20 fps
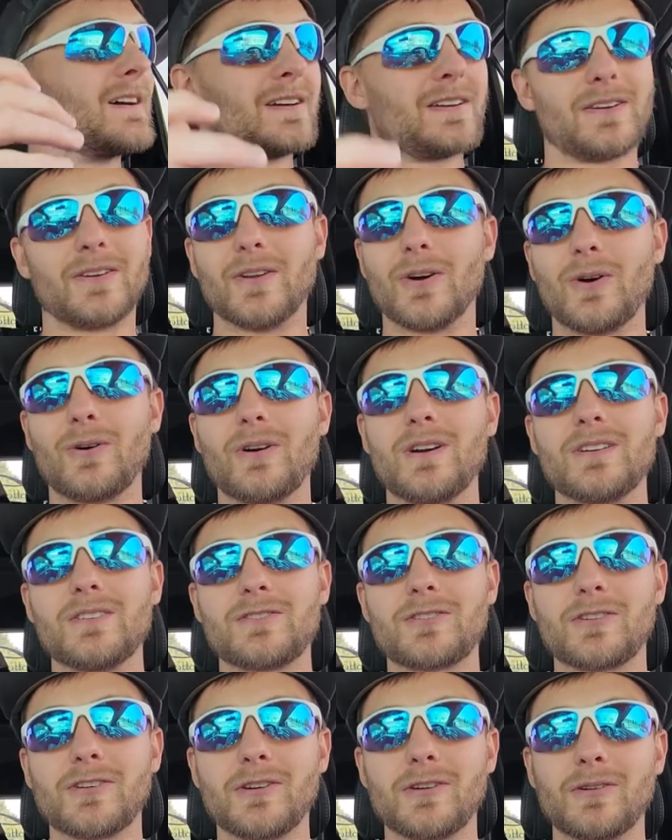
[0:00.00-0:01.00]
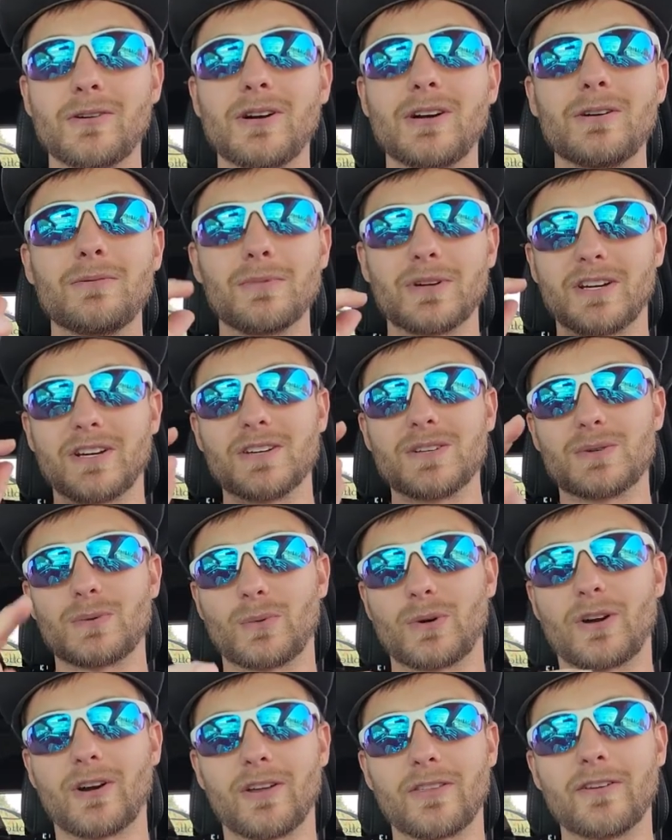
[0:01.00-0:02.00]
No intro, because
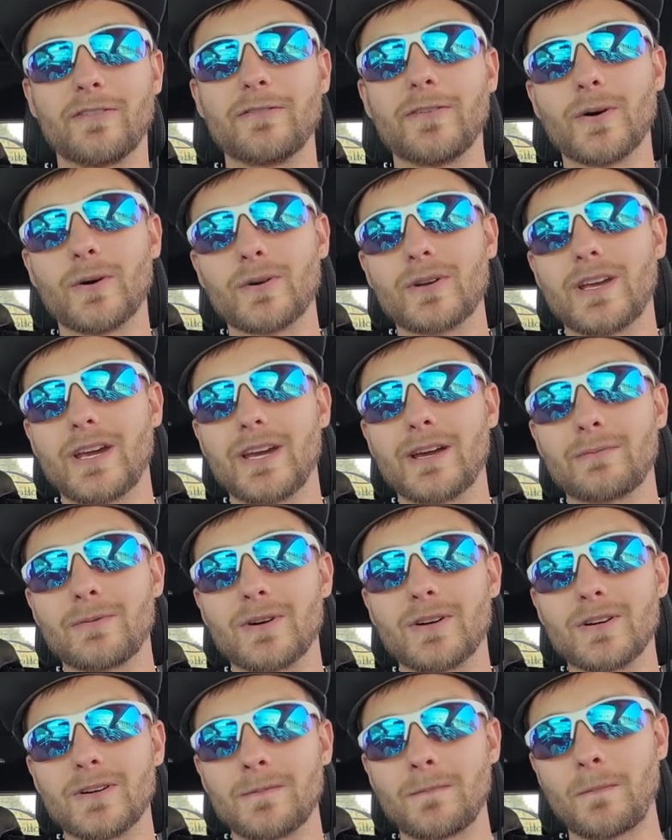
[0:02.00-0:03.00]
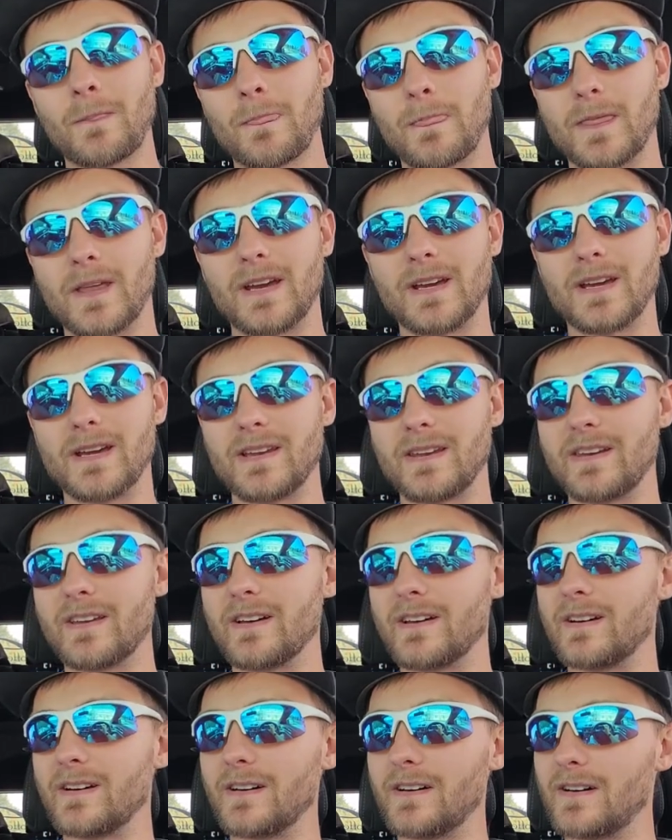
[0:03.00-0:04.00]
we're on the phone camera, and
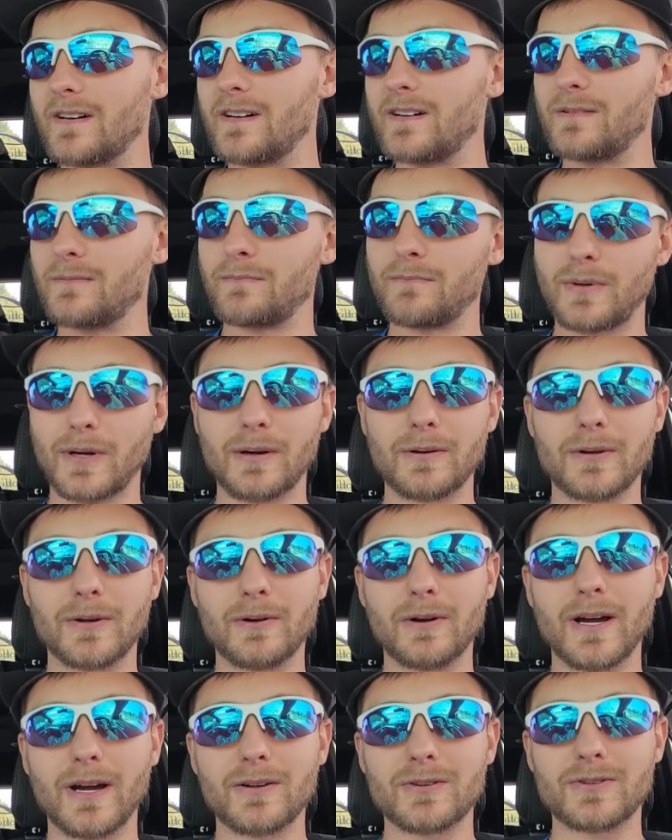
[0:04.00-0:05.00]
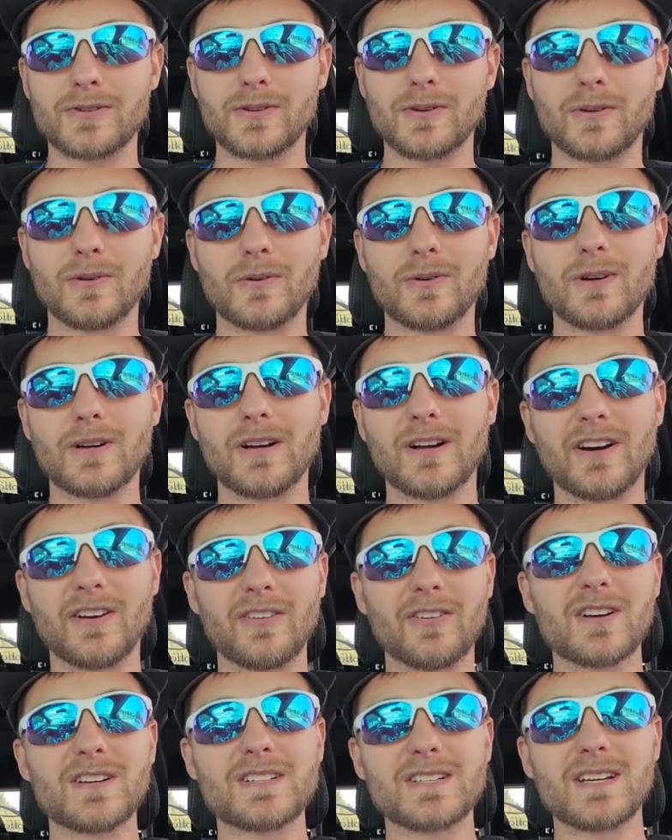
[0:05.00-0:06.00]
probably no outro.
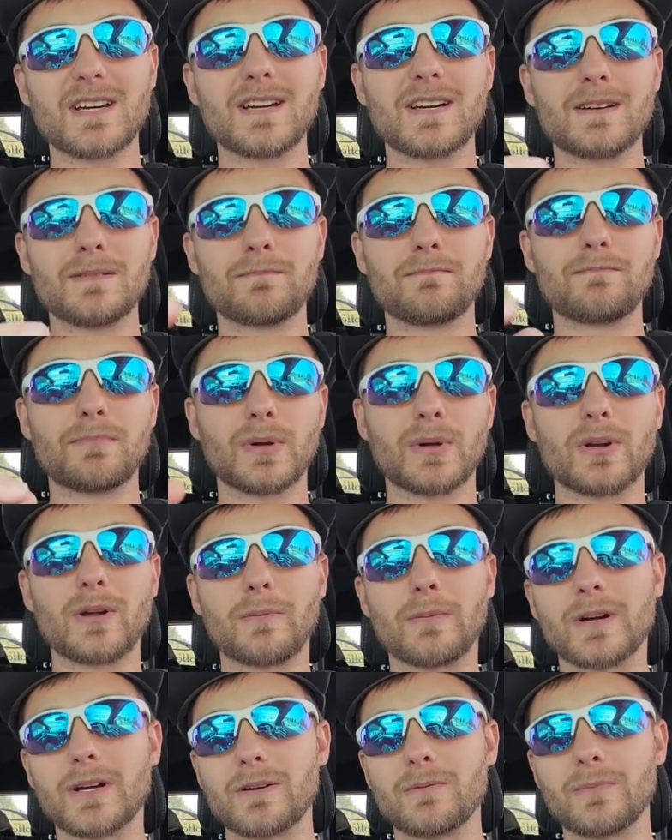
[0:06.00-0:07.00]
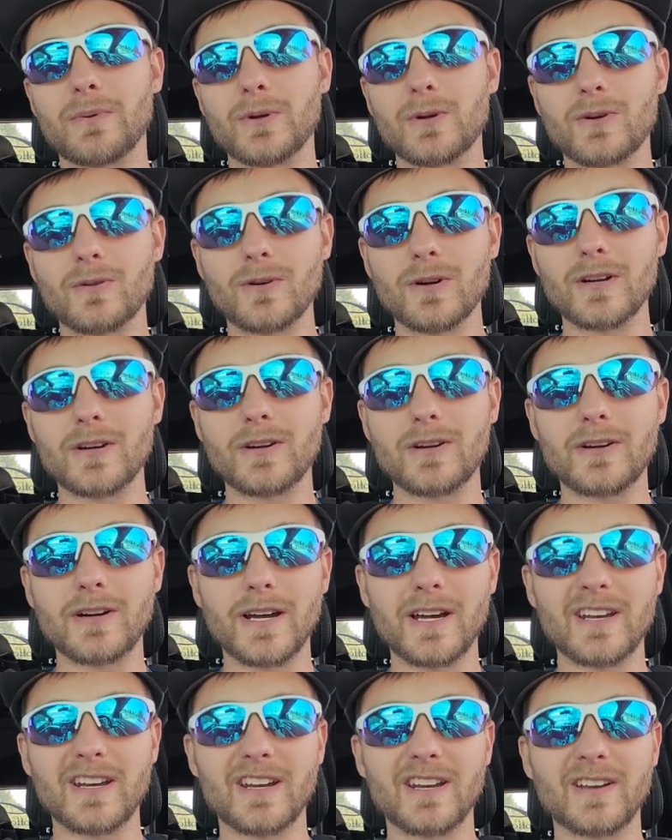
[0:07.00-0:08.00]
Unless I put it on my computer later,
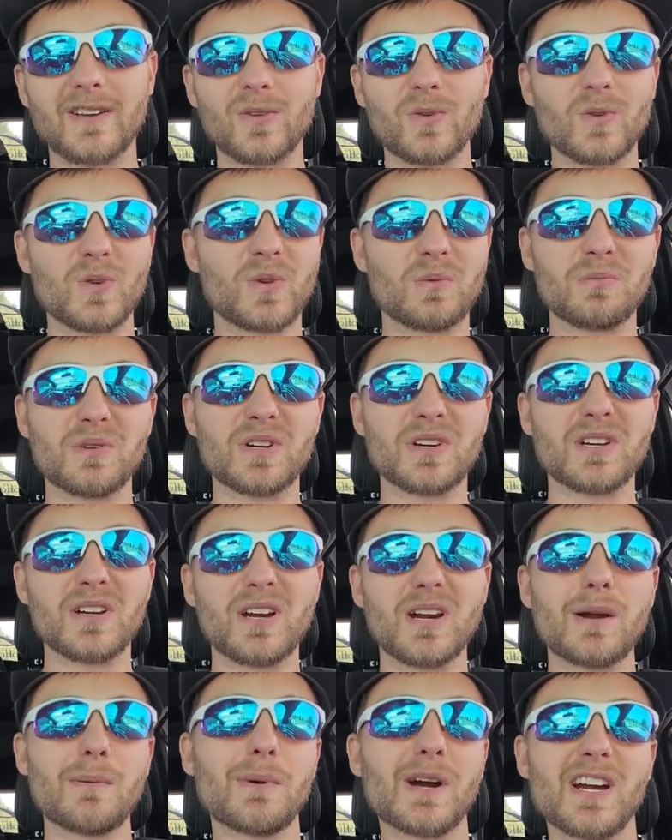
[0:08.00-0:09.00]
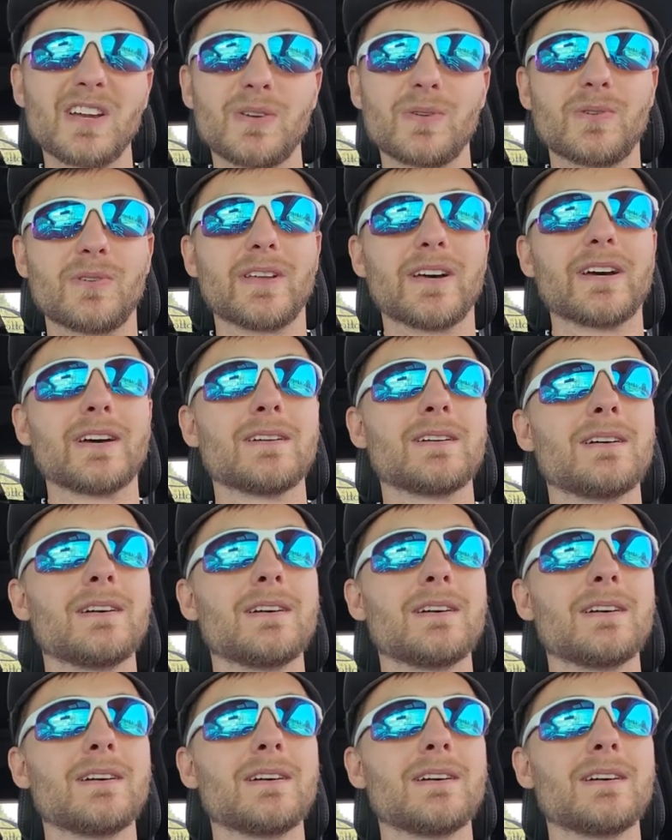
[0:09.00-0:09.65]
edit it a little bit, I might do that.